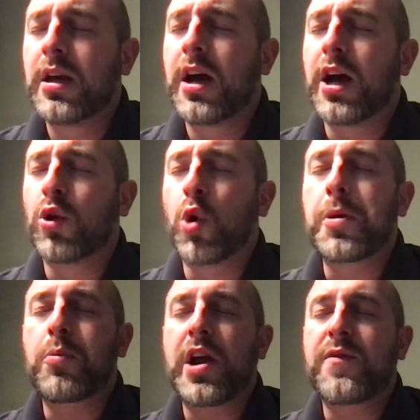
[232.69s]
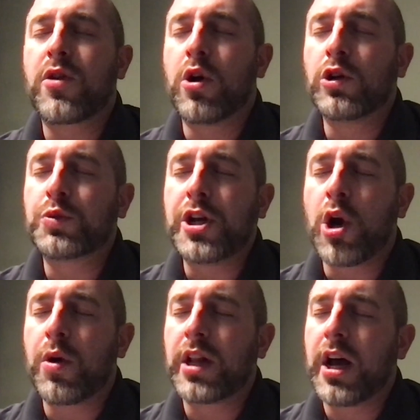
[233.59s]
Uh, Lord, we pray for those we
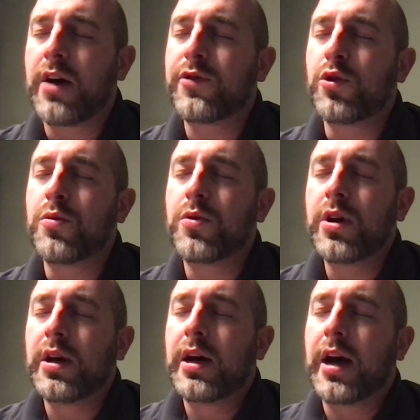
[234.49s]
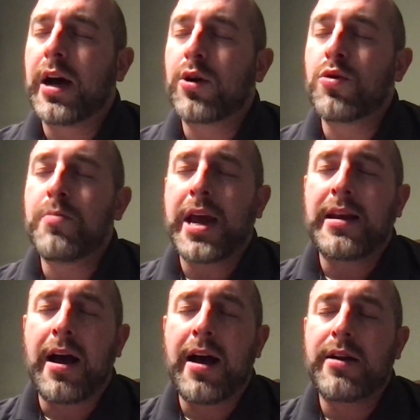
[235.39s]
know and love who uh, who may
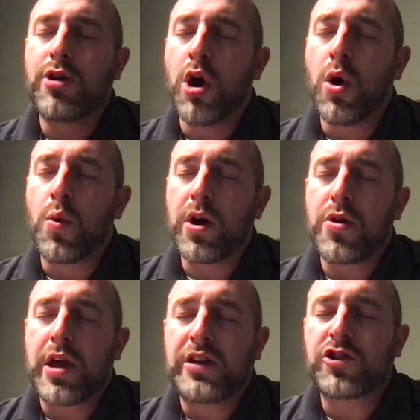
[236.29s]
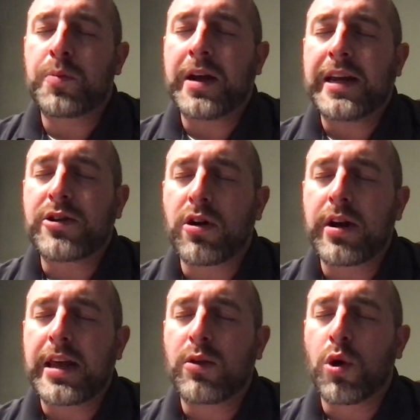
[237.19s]
not know where they spend
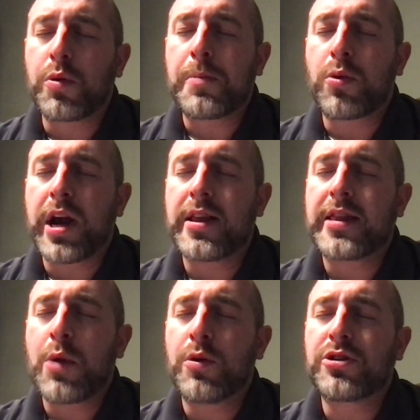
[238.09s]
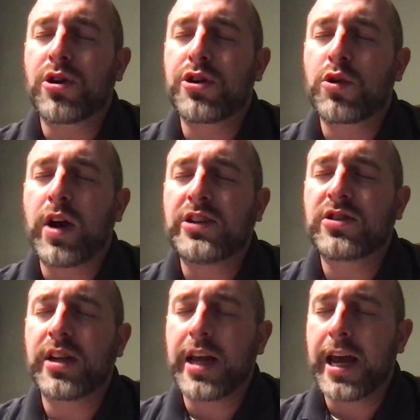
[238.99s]
eternity. Lord, we pray that they would turn to Christ
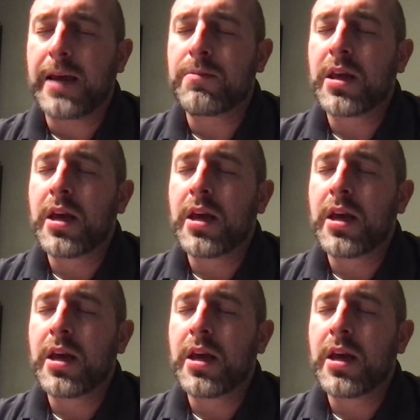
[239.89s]
today.